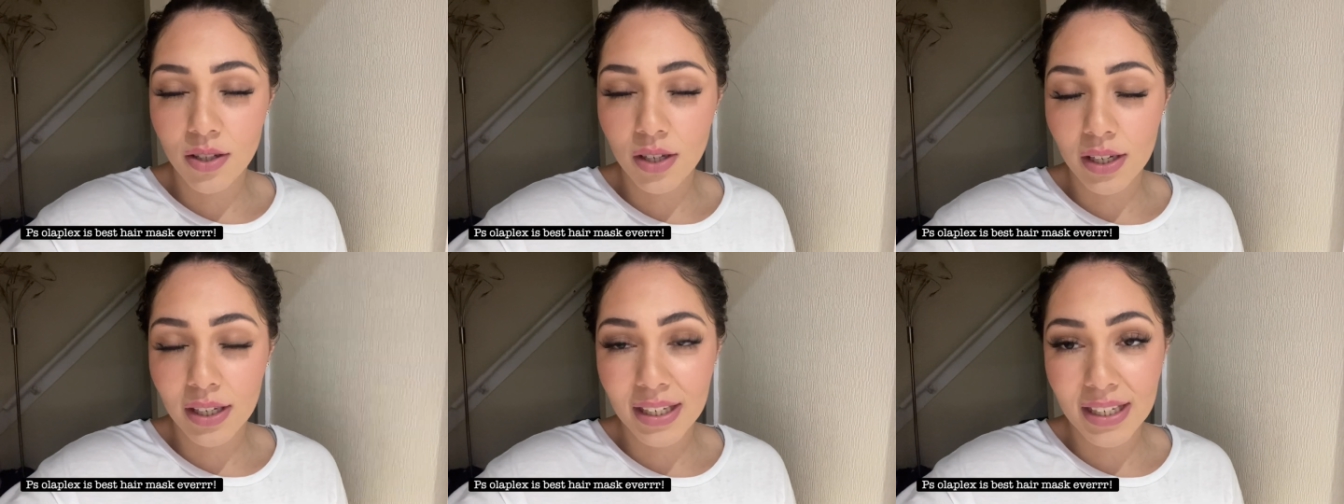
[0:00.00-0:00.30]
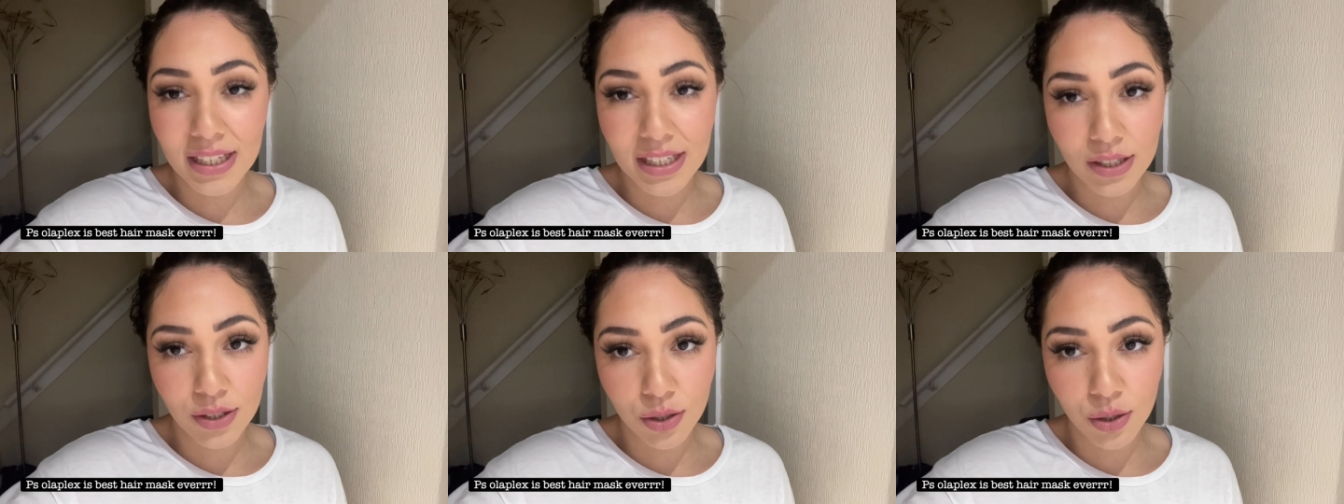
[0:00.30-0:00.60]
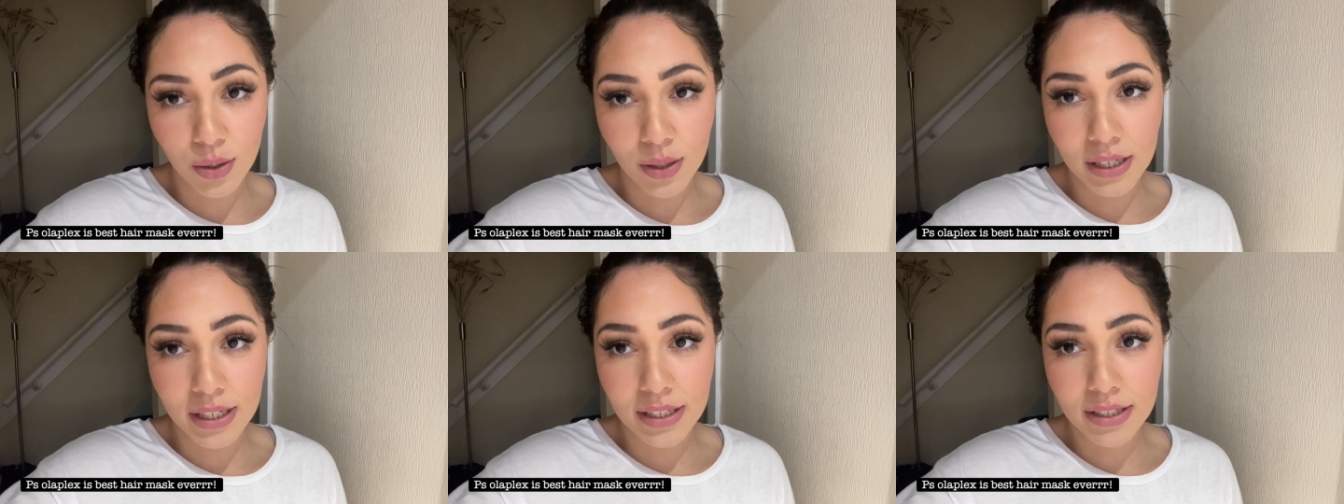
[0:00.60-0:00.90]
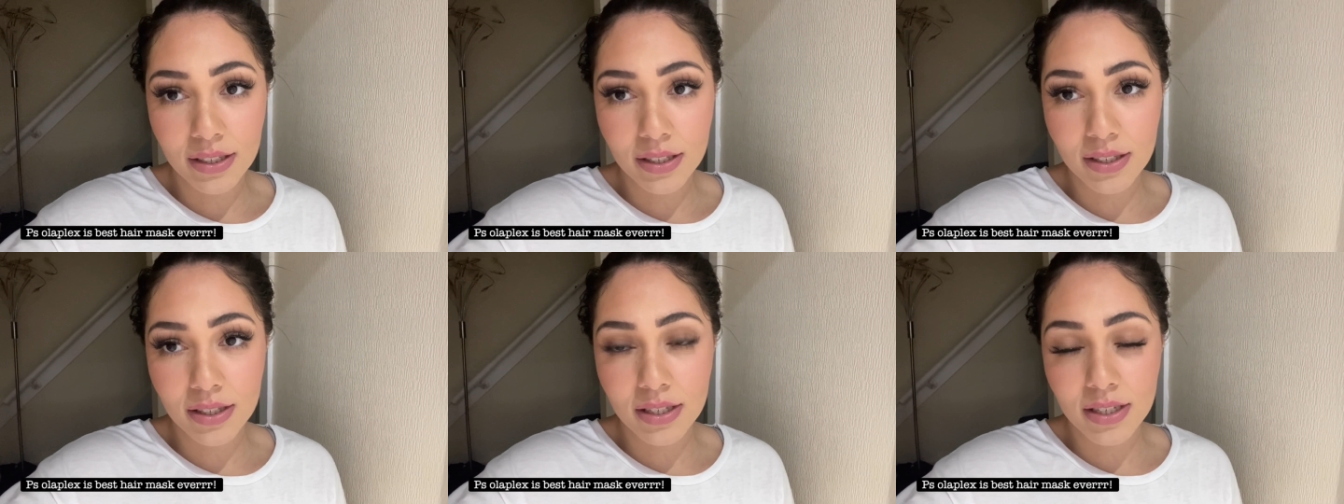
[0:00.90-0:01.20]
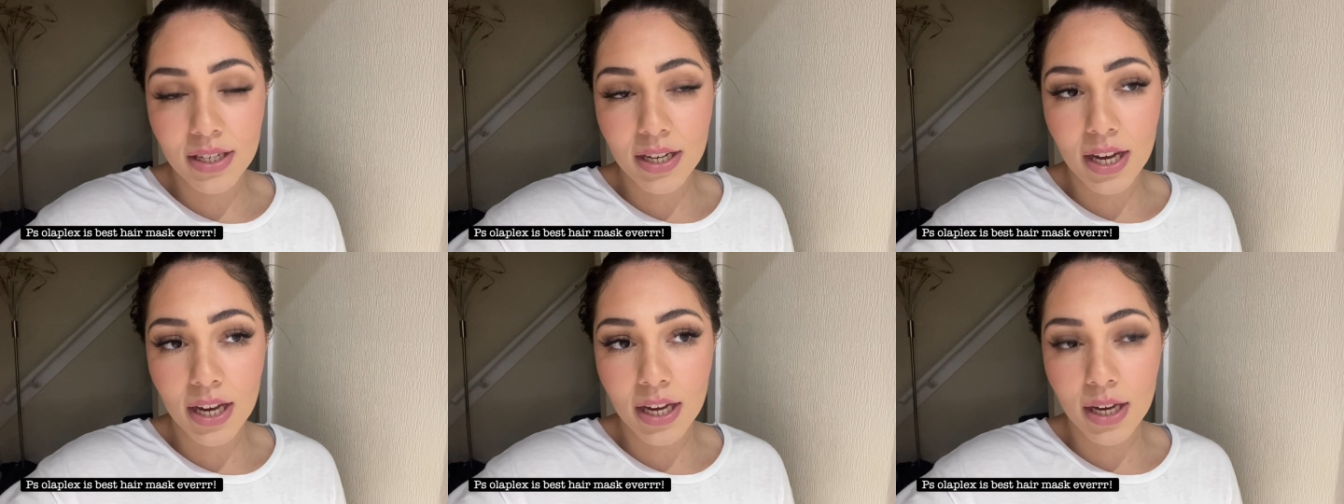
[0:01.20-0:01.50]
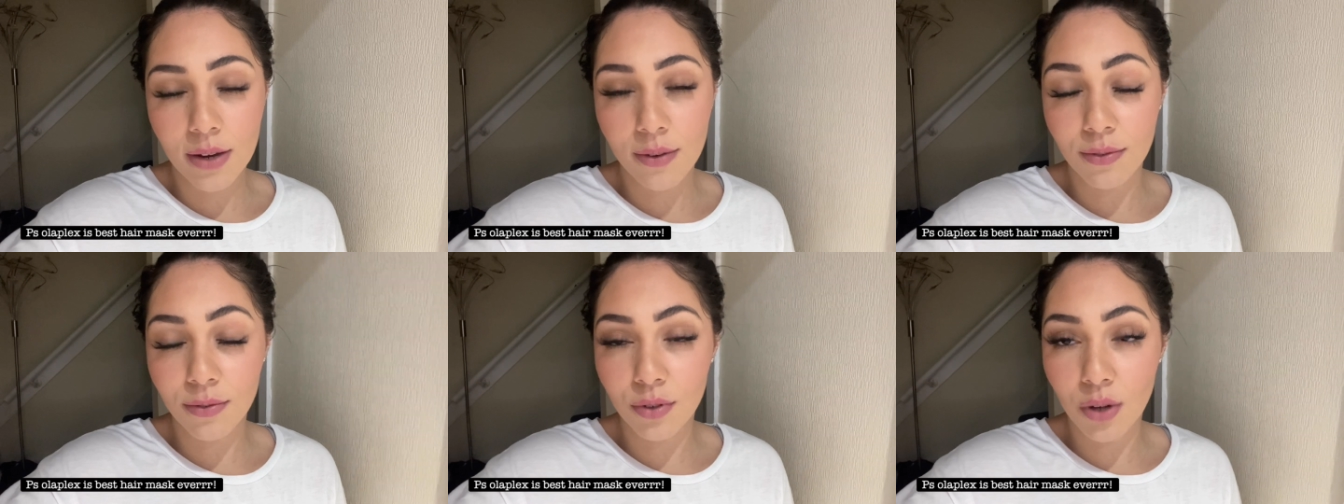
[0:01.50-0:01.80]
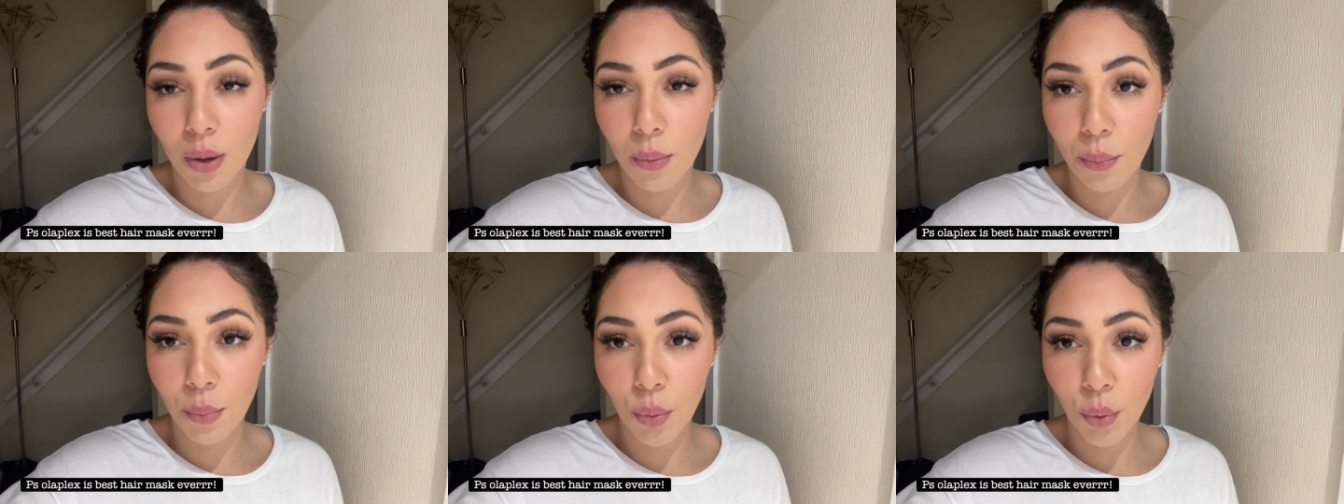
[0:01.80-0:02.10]
so at least 2 litres a day, if
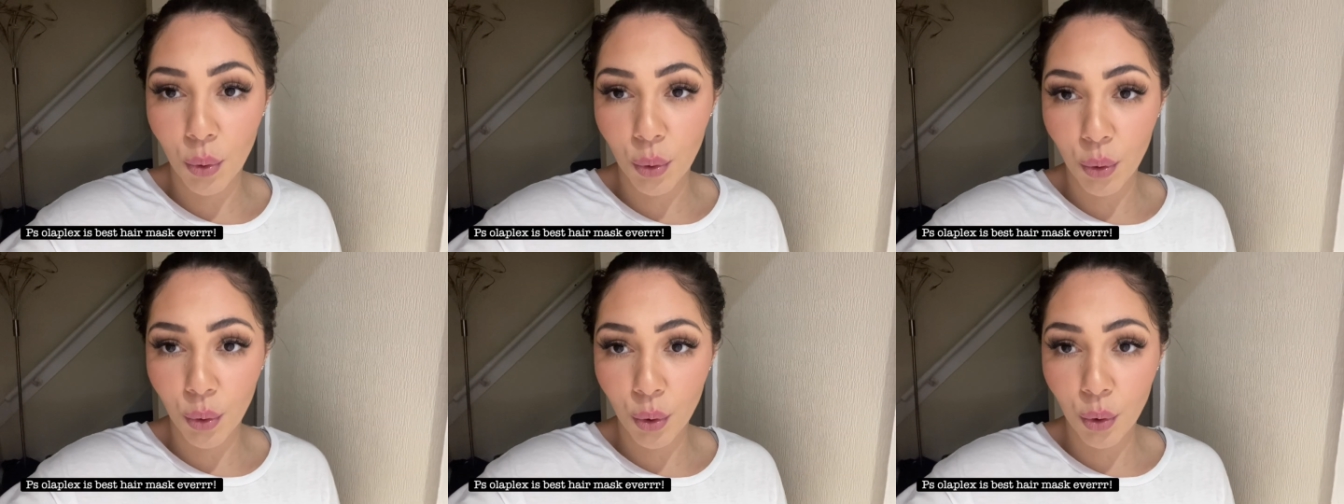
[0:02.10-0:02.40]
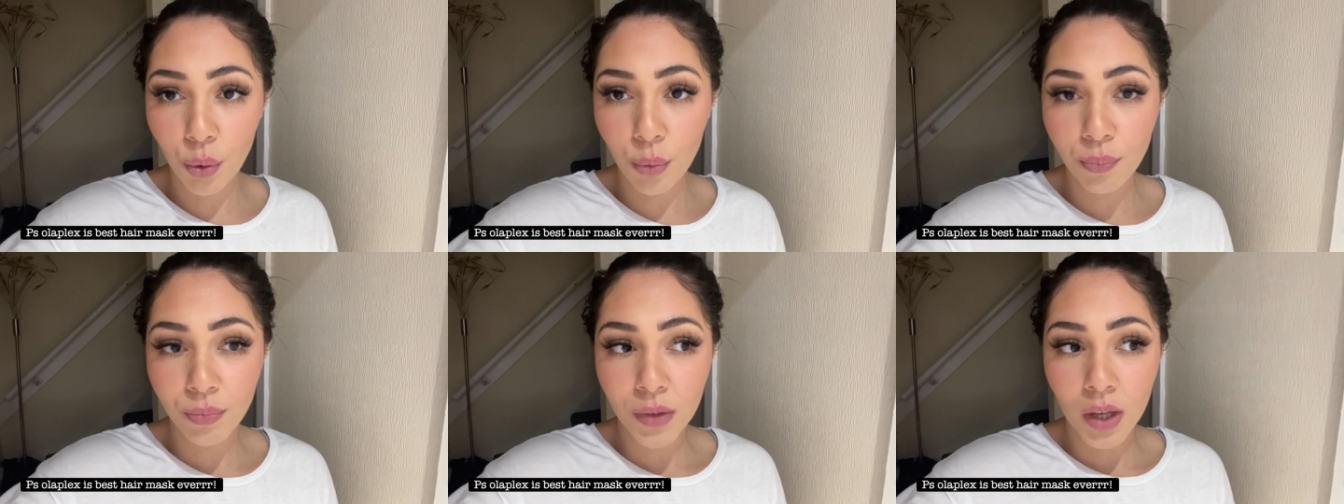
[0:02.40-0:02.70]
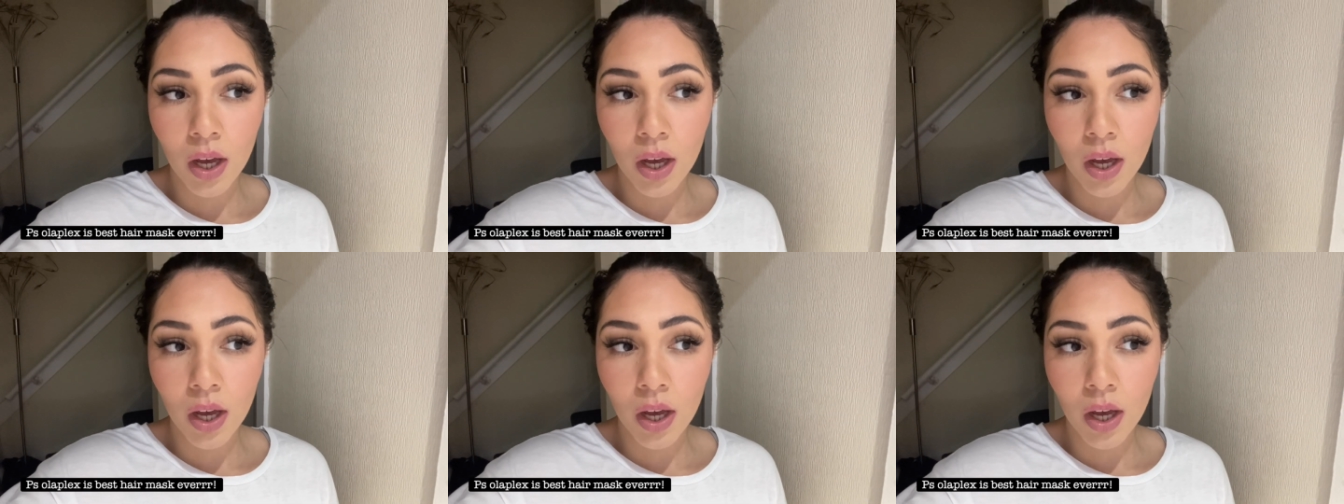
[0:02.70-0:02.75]
not more.